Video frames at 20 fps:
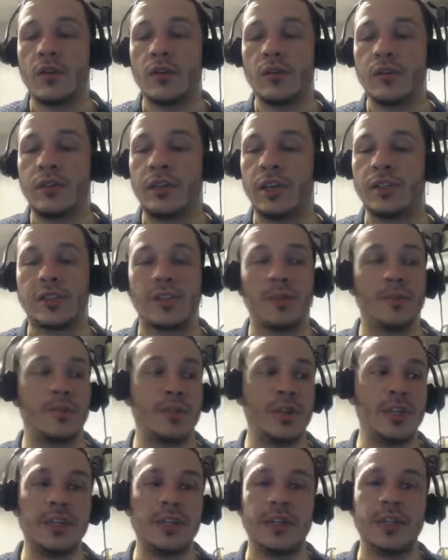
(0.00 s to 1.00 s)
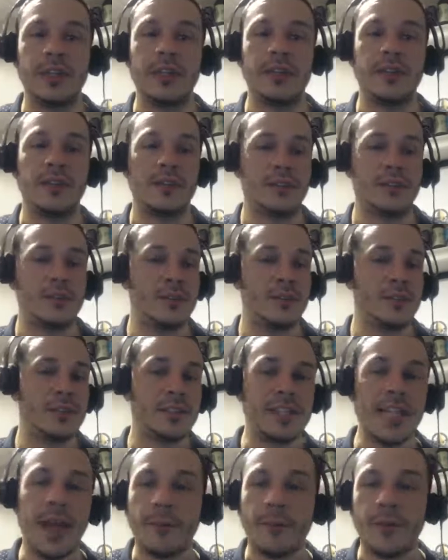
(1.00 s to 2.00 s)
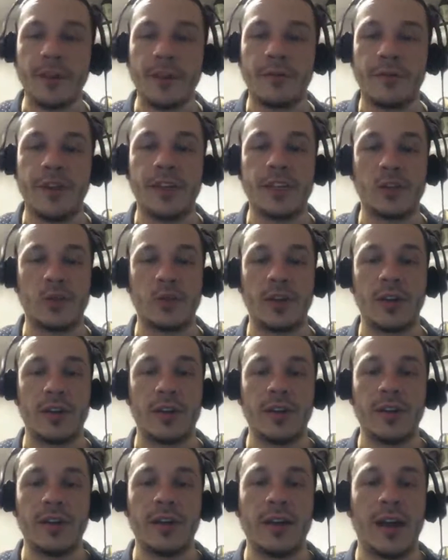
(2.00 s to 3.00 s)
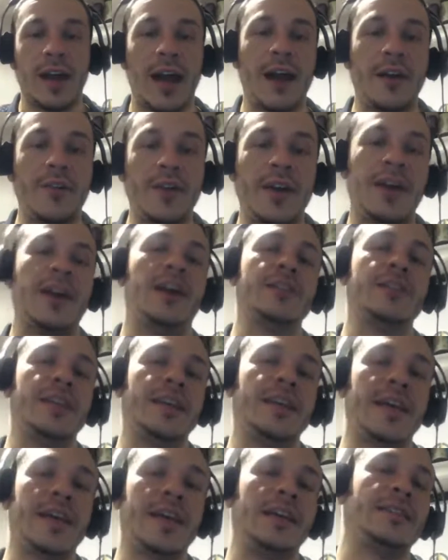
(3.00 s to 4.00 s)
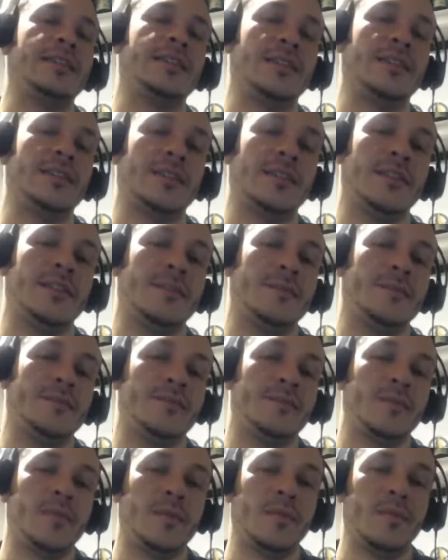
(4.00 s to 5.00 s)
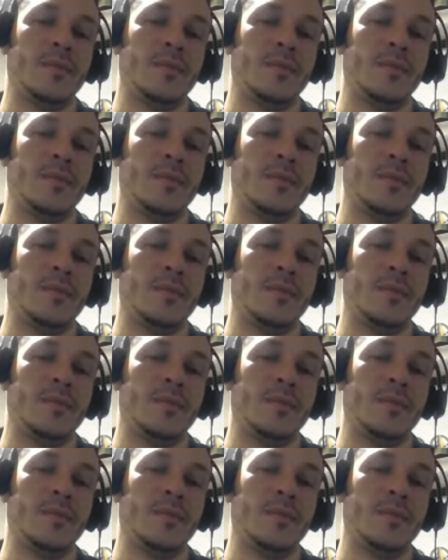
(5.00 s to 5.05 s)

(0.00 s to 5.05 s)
just completely slap in the face where how the hell did they get like this? Hmm.